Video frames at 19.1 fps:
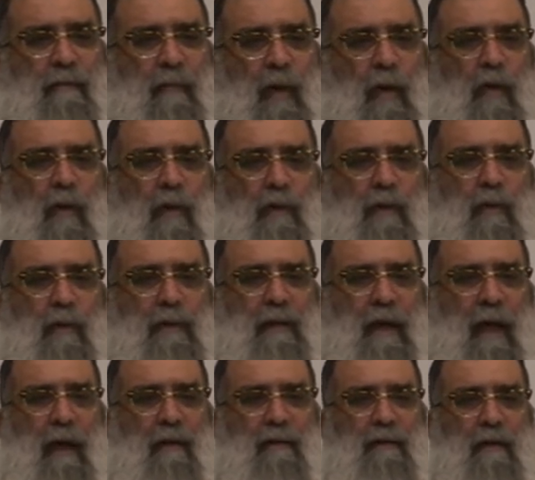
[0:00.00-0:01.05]
You go to his
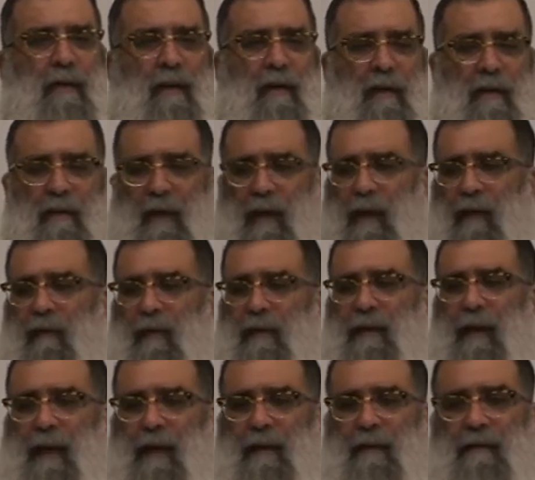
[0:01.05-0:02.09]
house, they give you
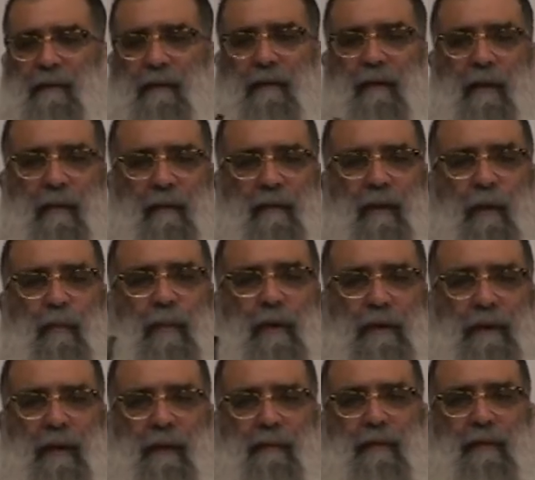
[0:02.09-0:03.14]
tickets, you know,
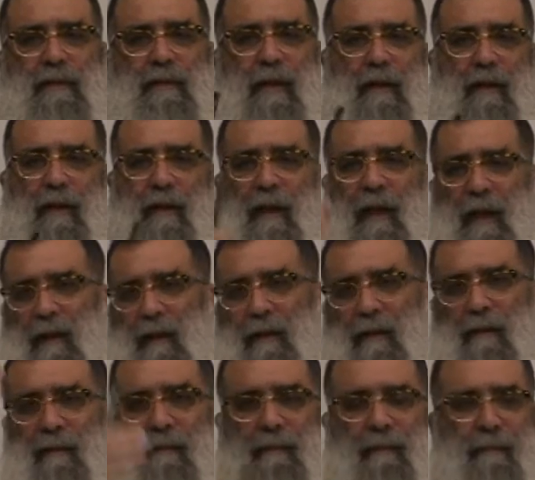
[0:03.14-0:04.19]
numbers. You have to stand in line.
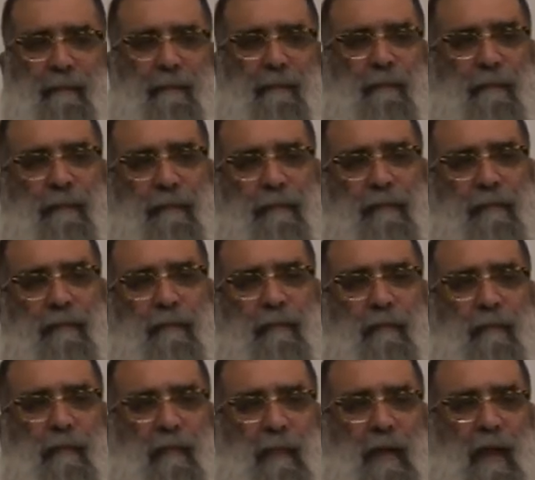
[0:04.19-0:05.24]

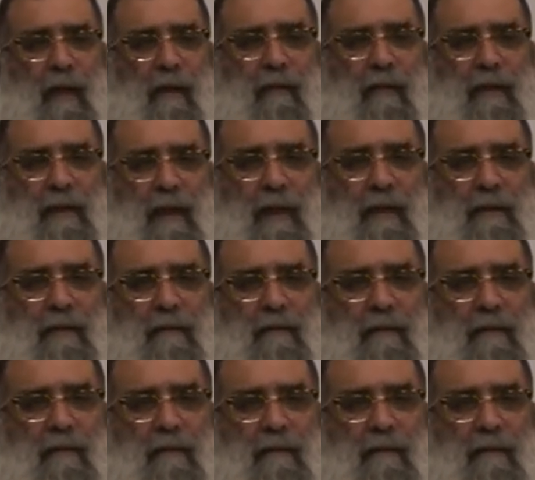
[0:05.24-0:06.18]
They give you tickets.